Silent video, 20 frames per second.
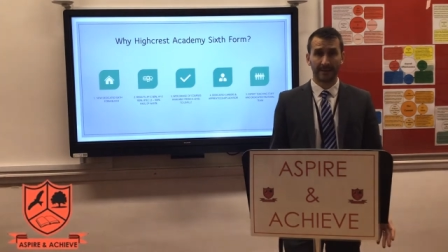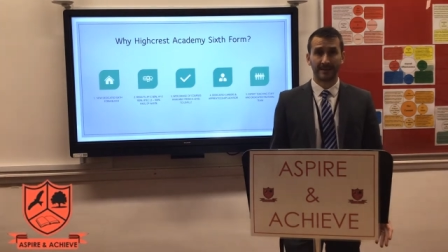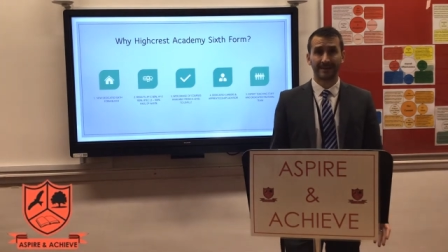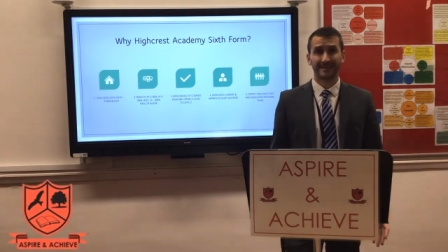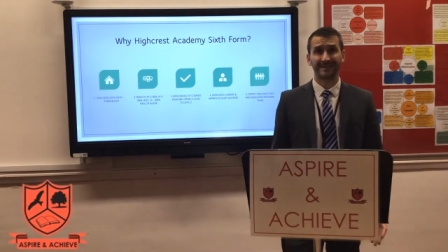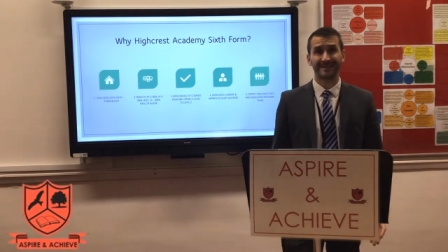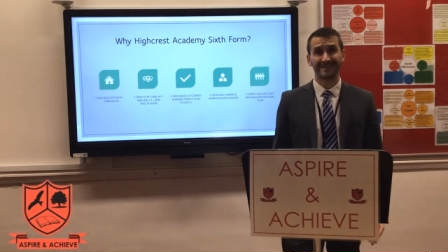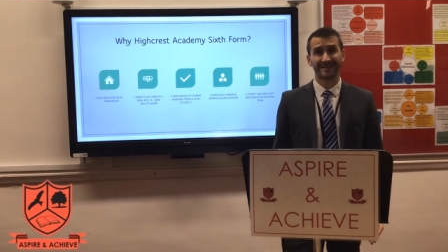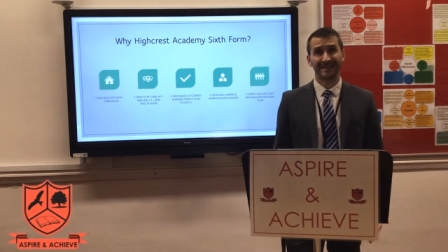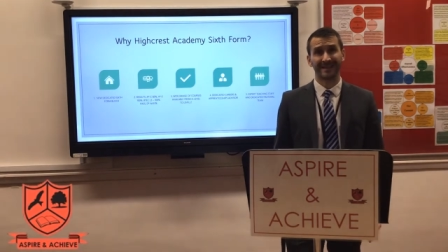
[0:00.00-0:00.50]

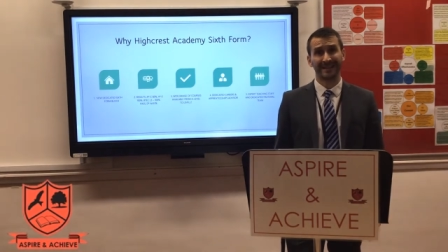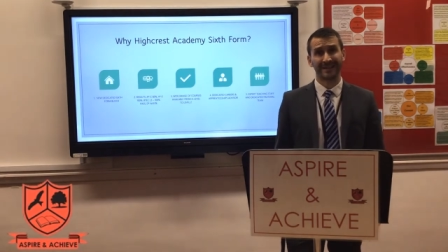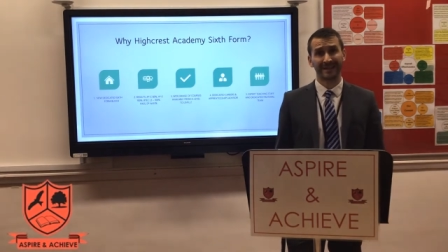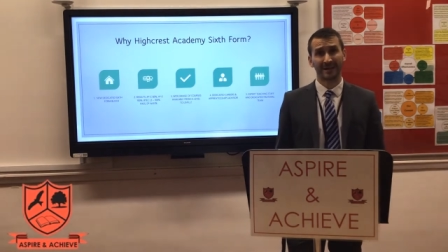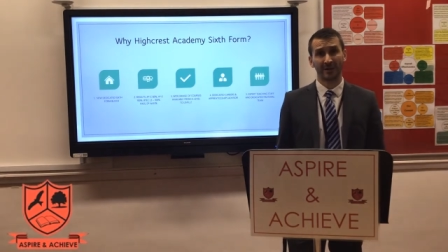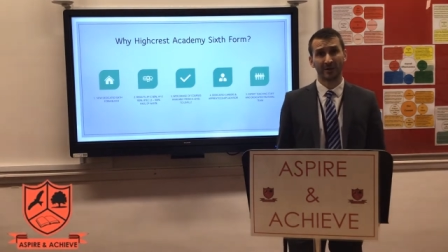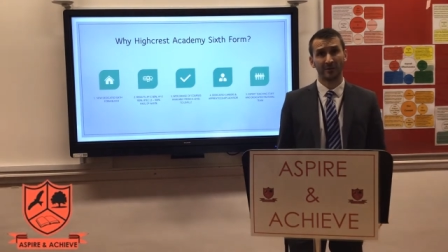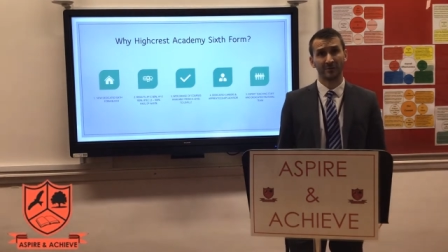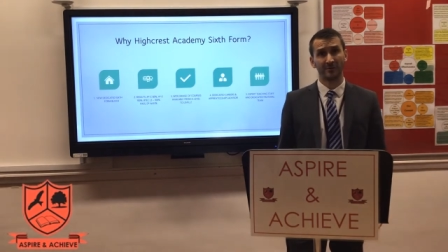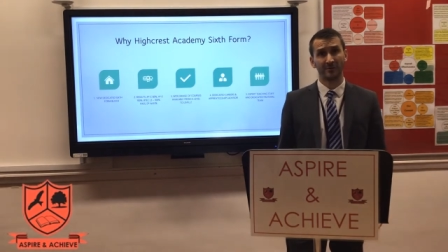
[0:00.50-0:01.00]
that
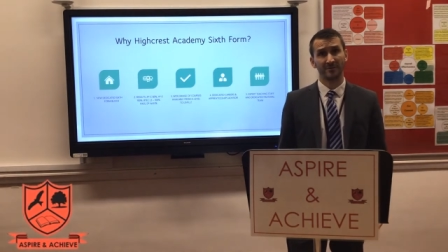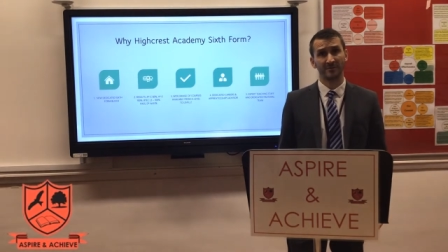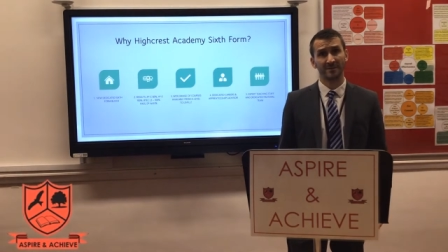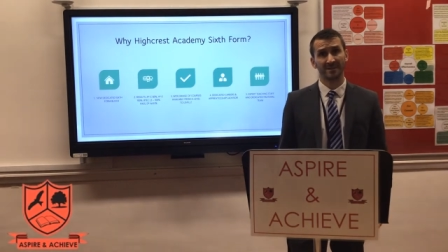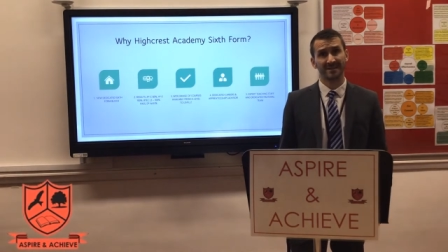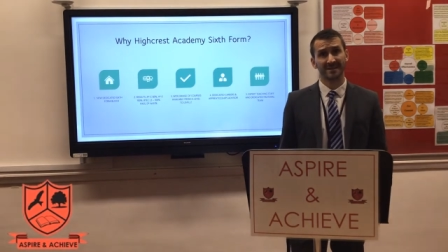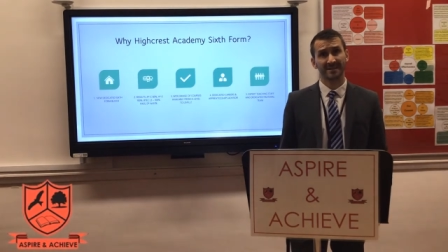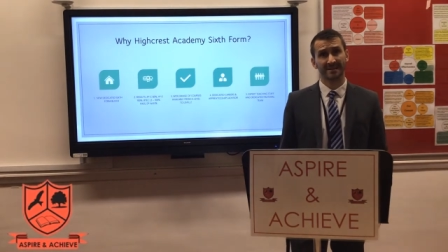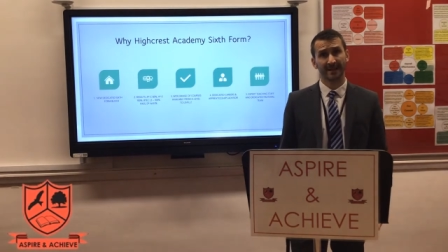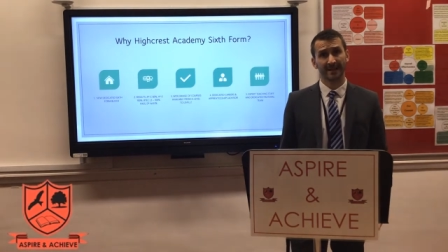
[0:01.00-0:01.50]

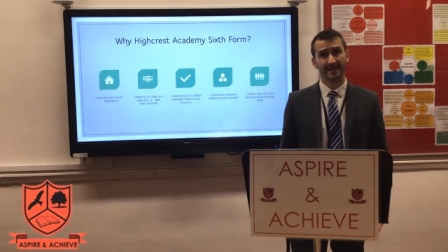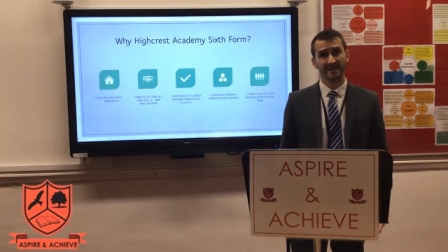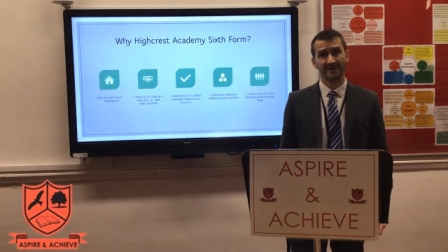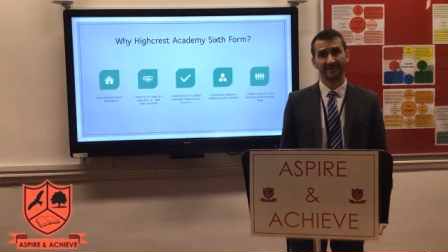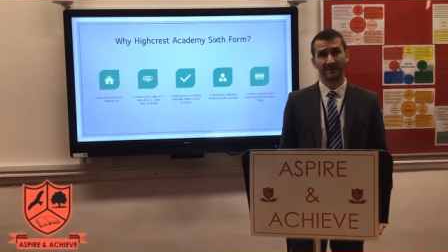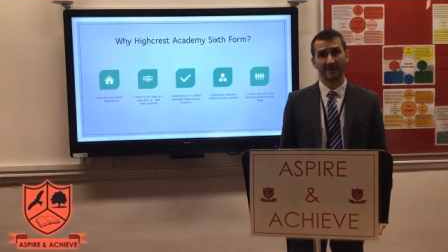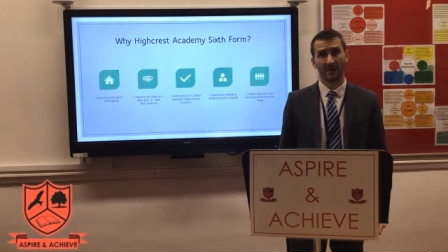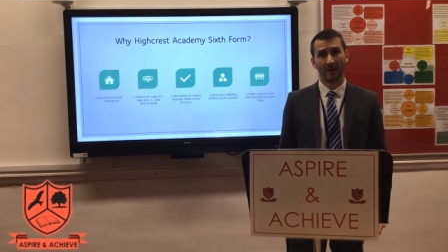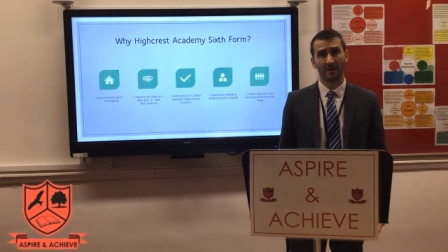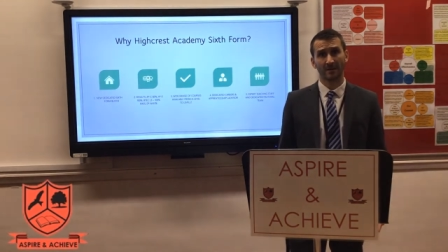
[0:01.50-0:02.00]
includes
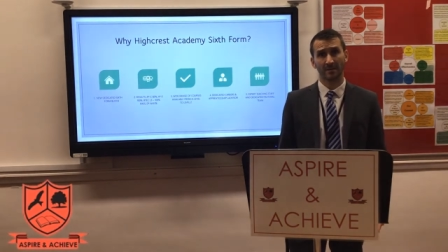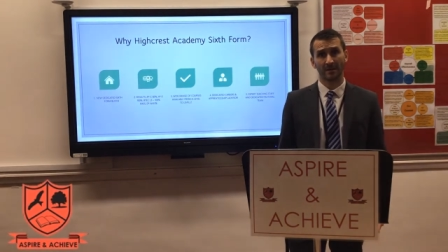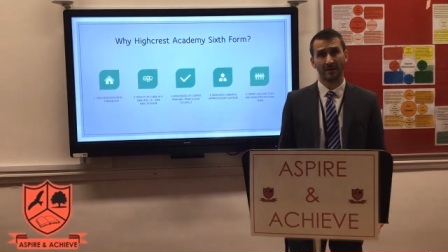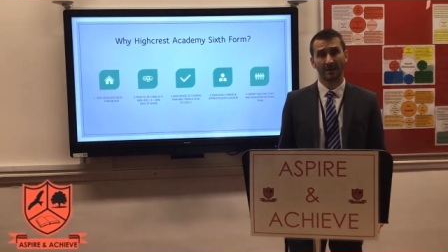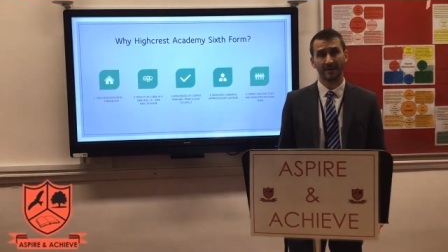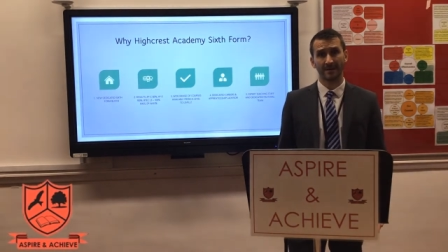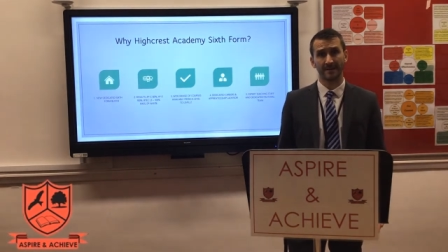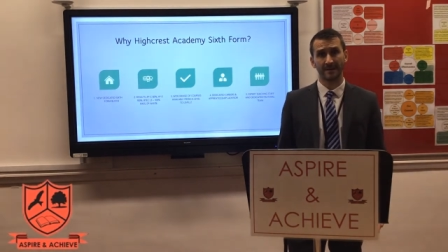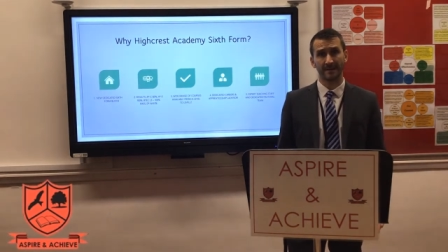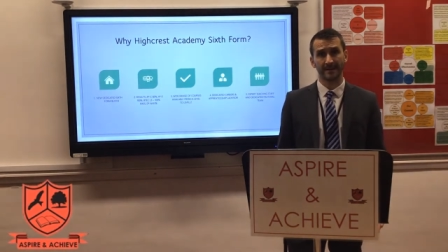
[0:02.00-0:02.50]
state-of-the-art
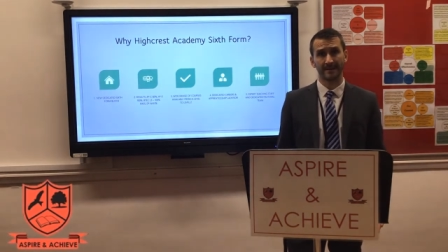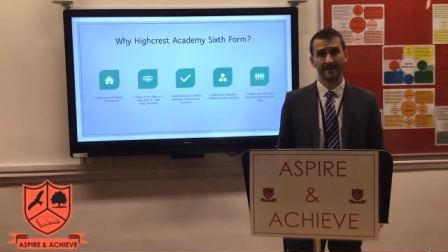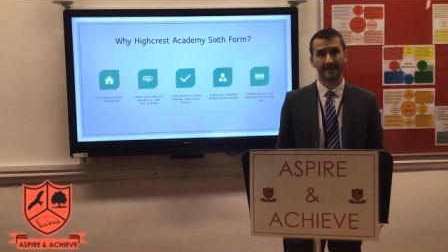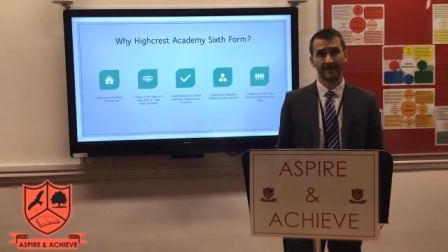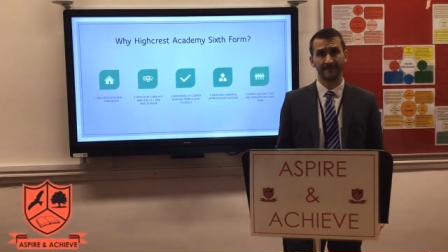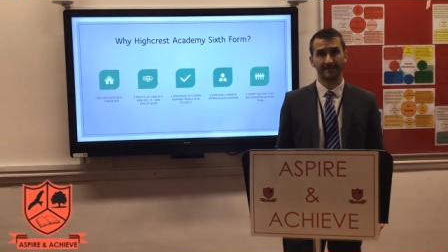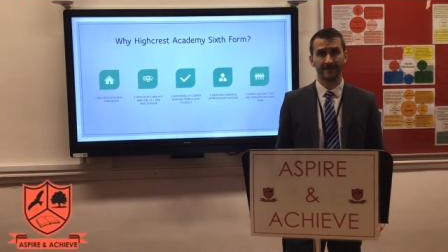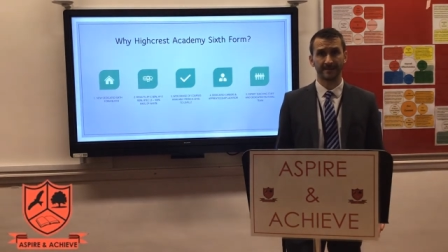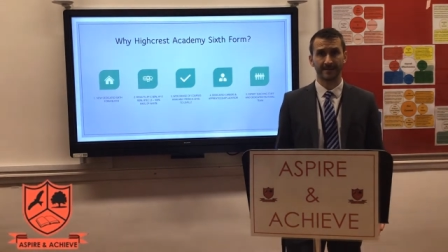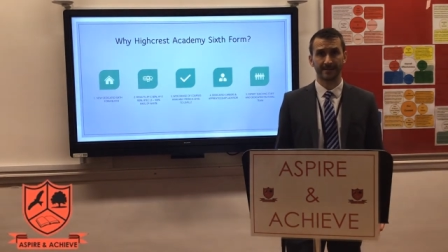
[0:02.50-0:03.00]

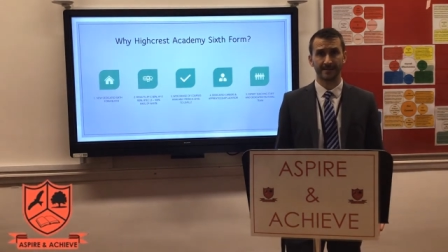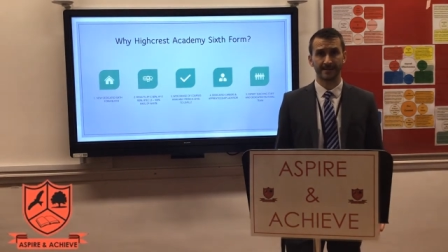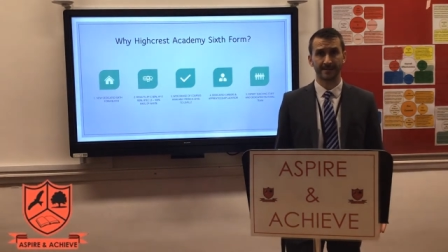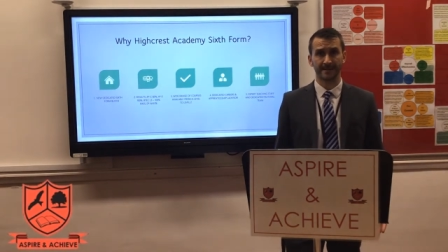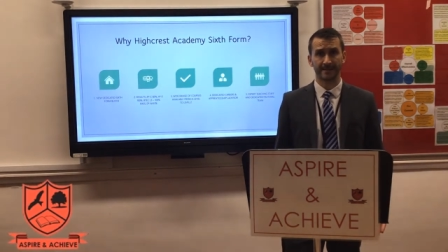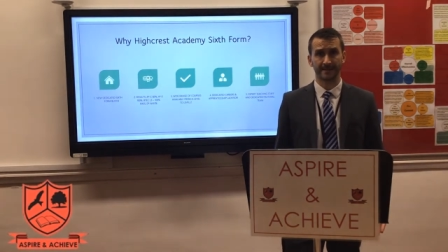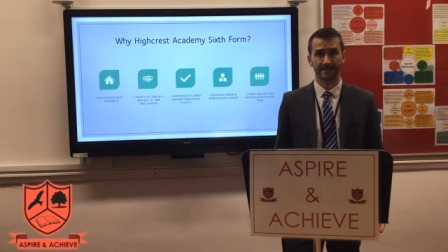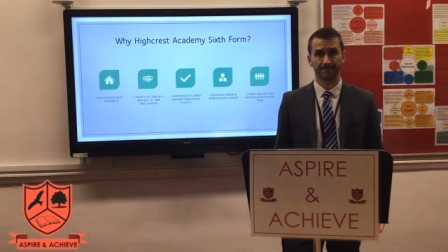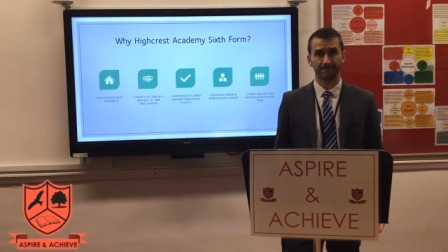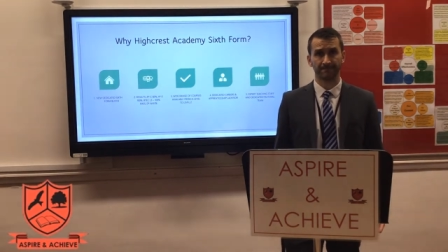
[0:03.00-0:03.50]
ICT facilities.